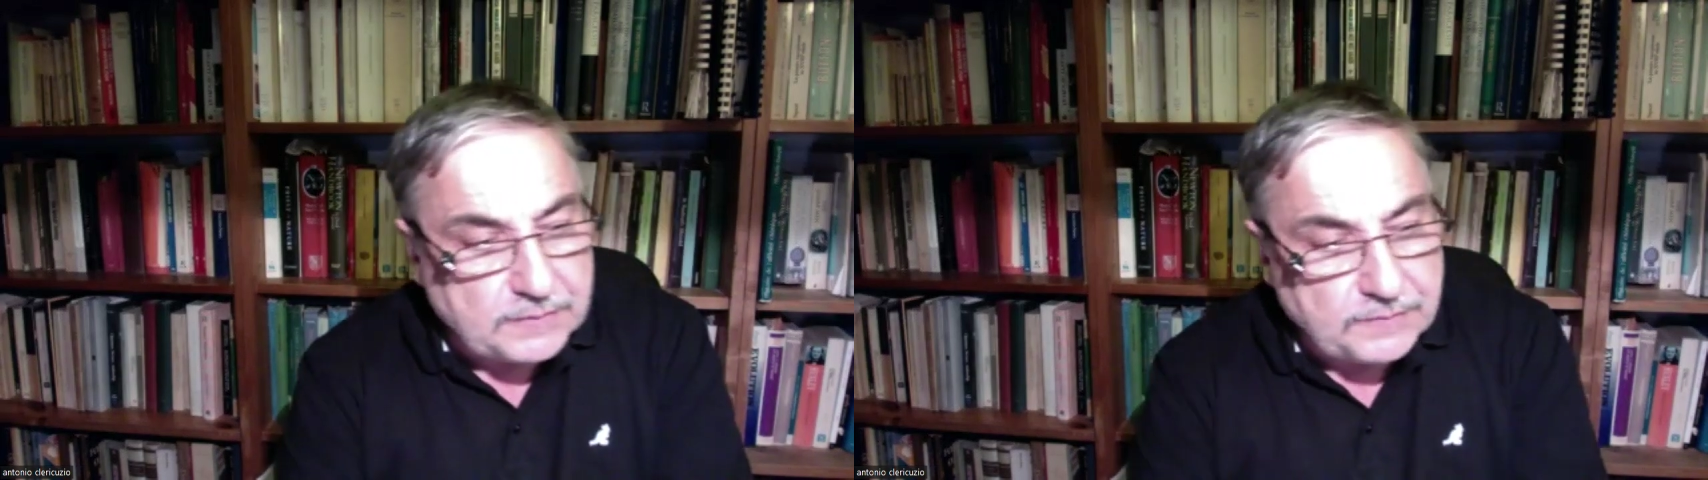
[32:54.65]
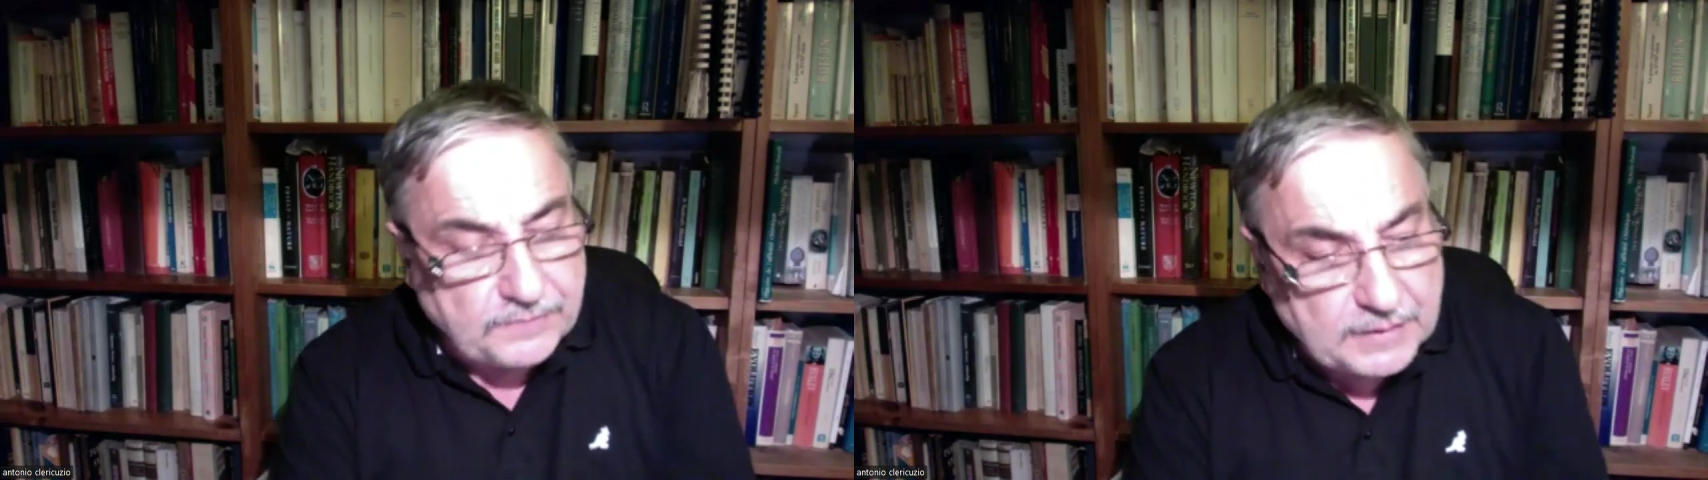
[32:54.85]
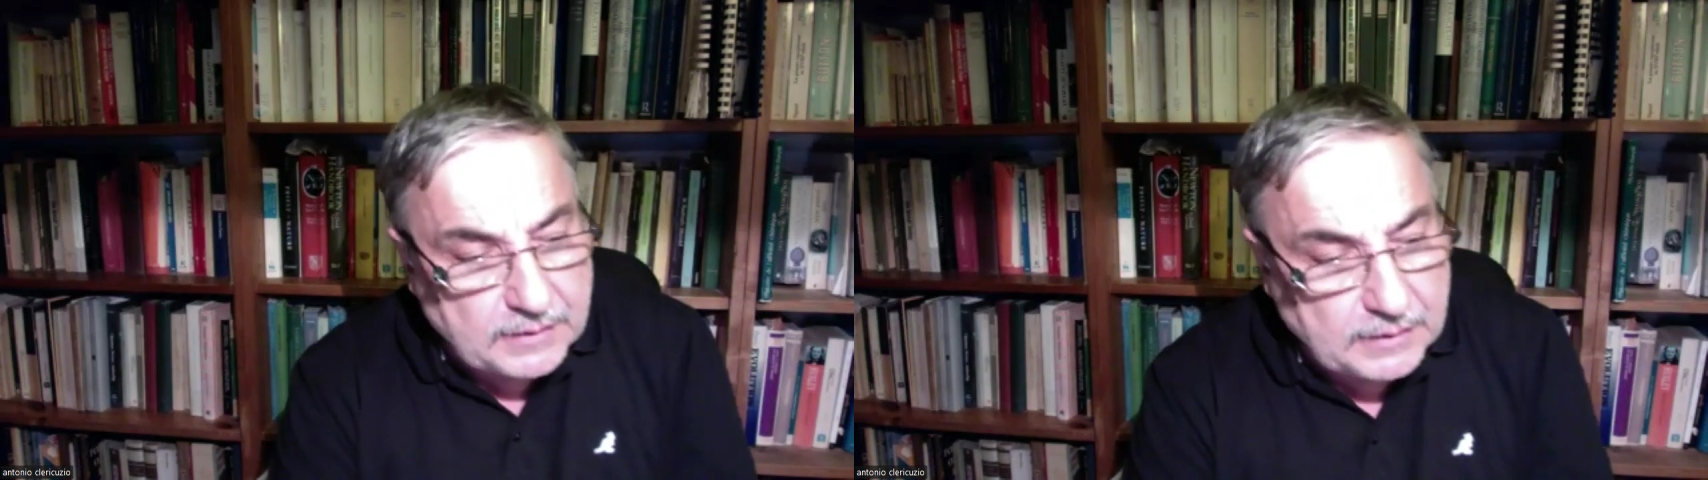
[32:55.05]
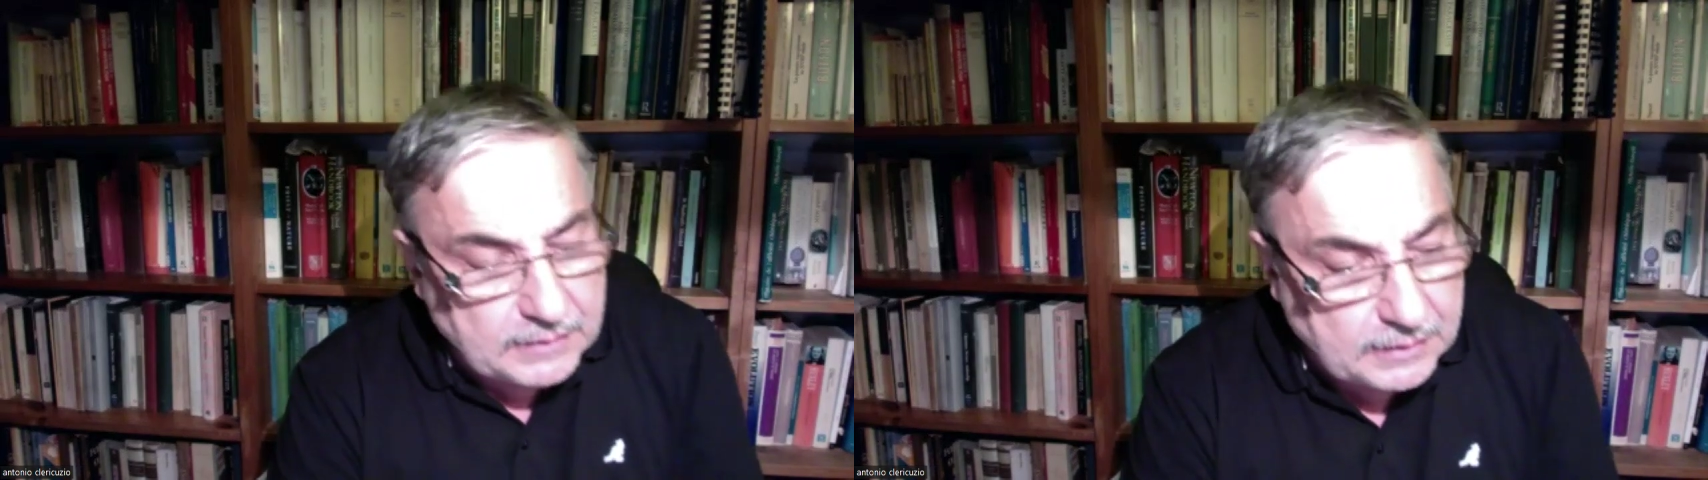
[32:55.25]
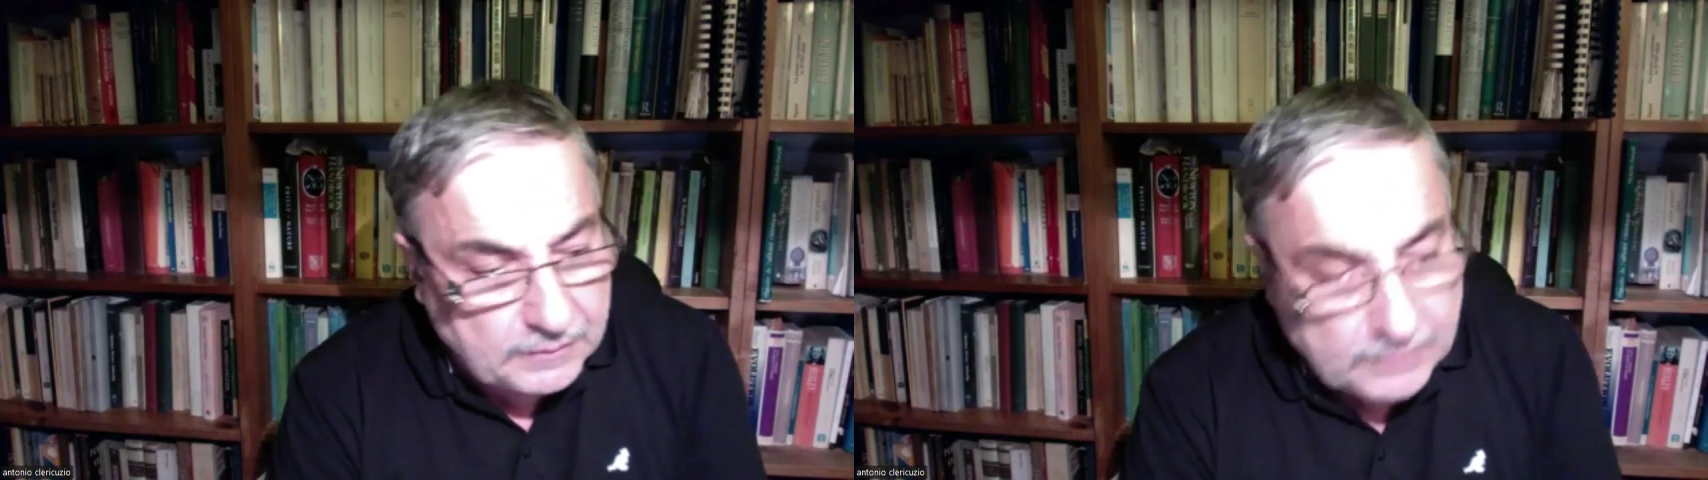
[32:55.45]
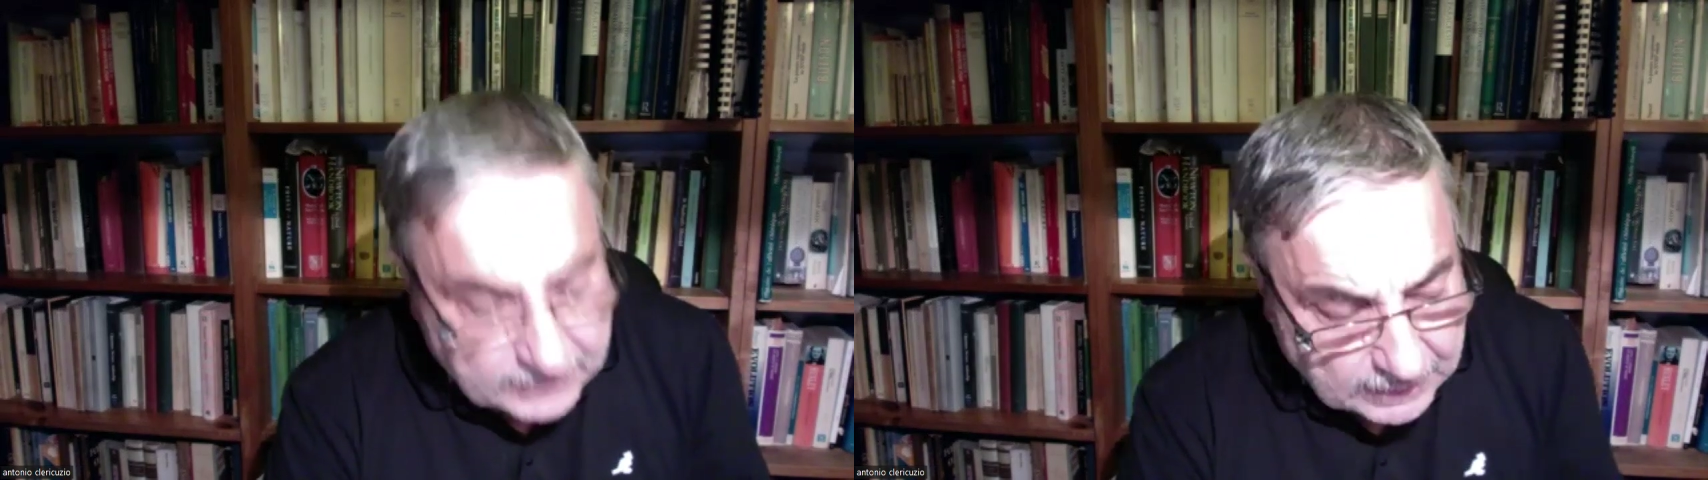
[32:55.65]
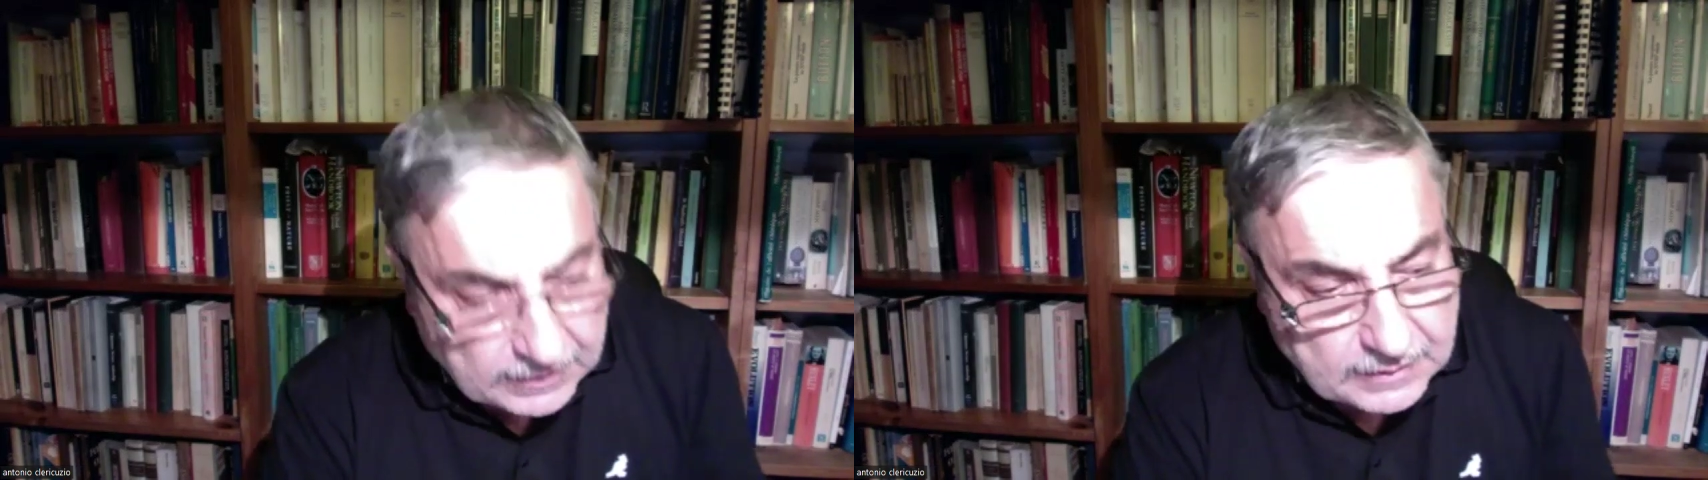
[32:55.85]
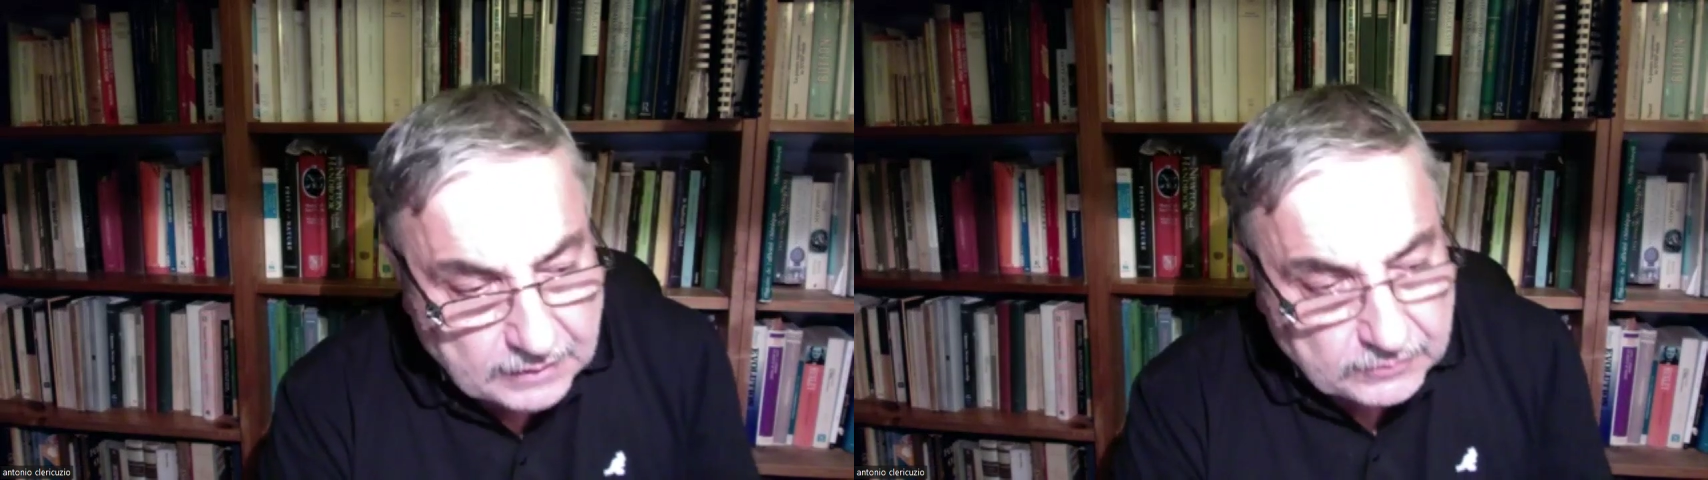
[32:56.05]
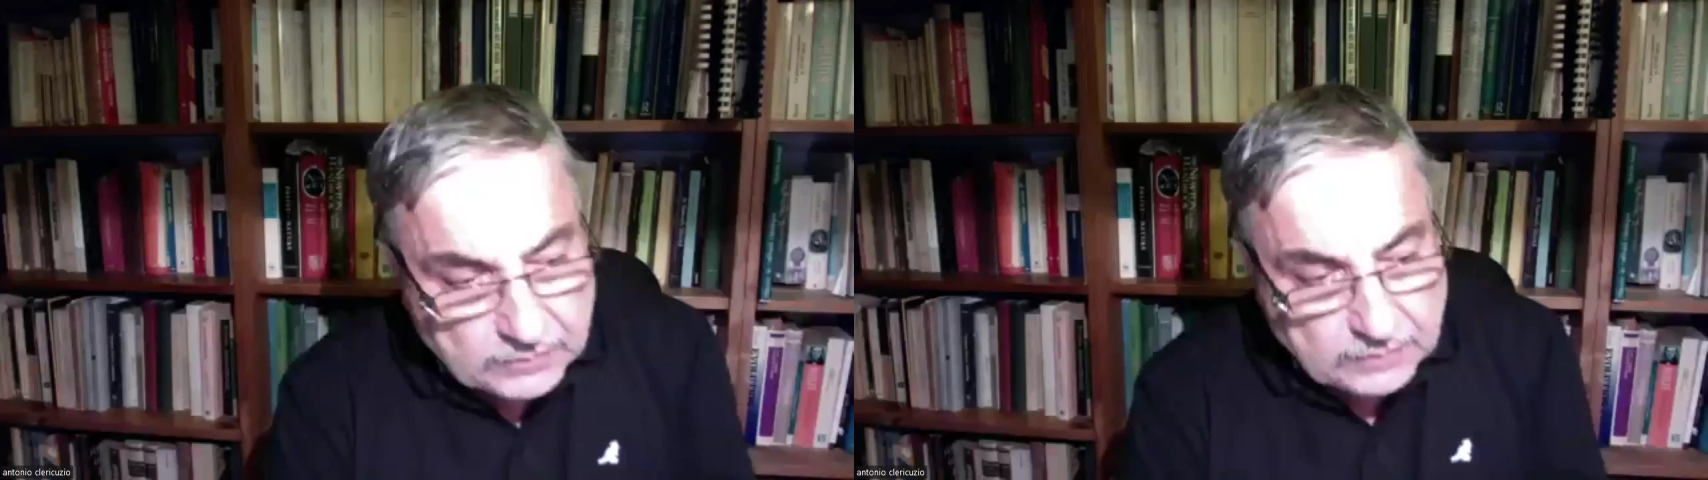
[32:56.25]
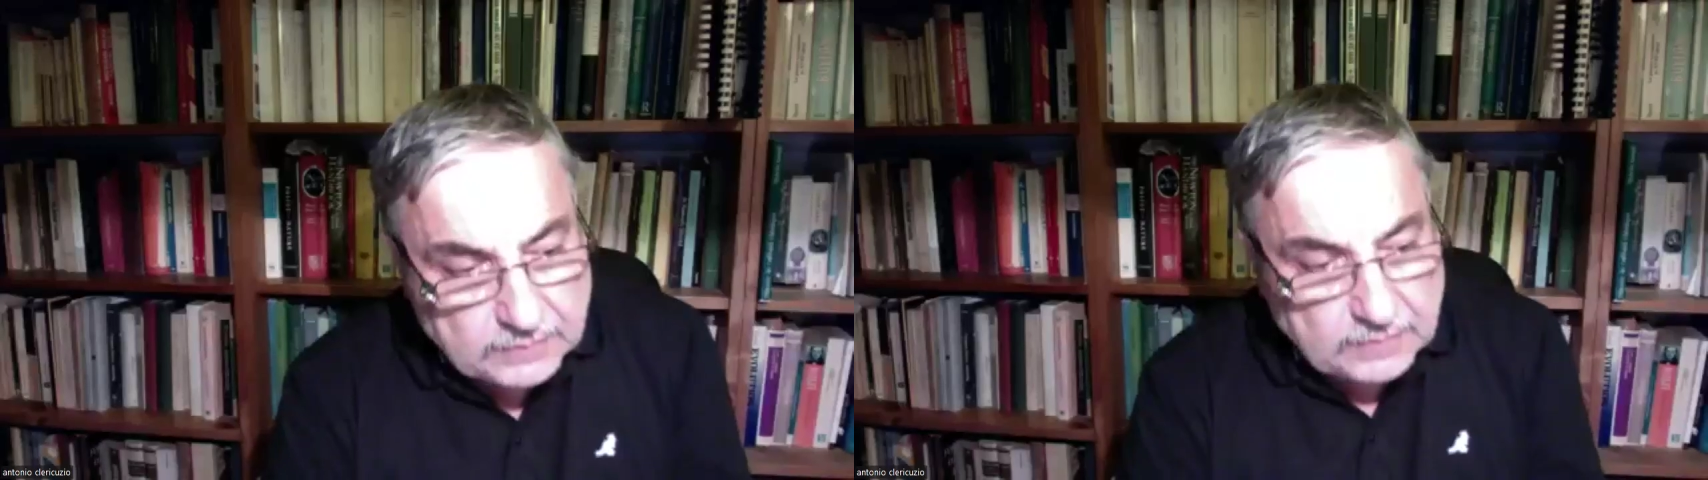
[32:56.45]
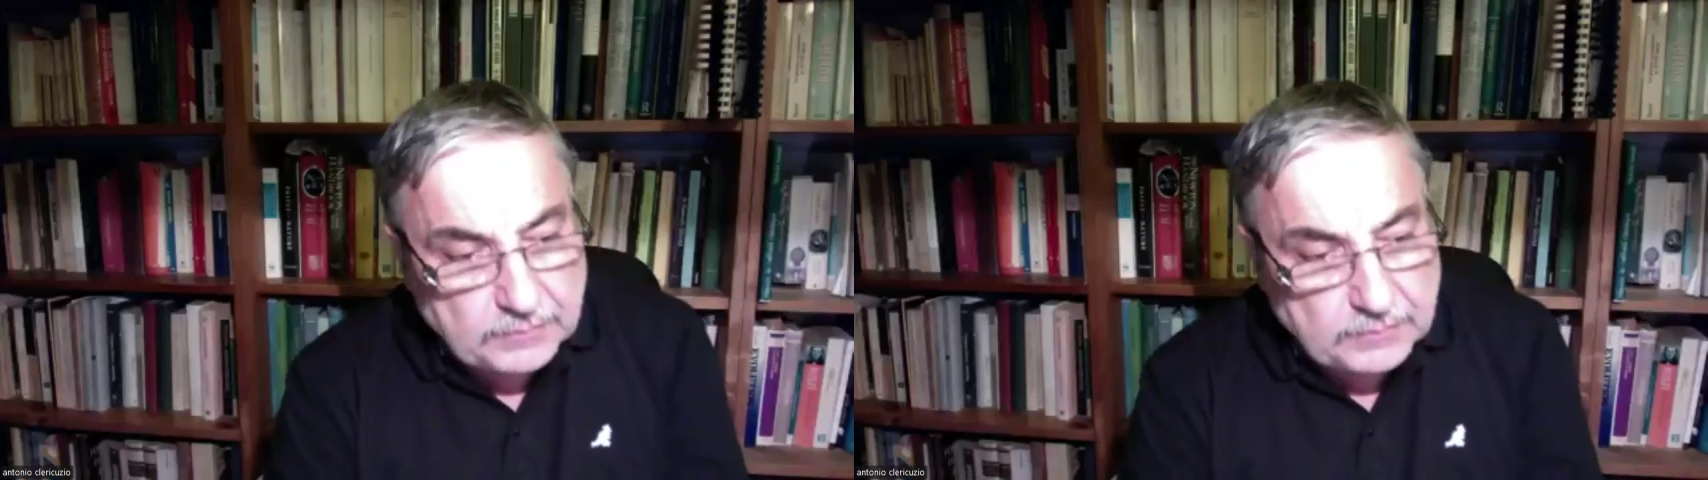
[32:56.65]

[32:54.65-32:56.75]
saying that this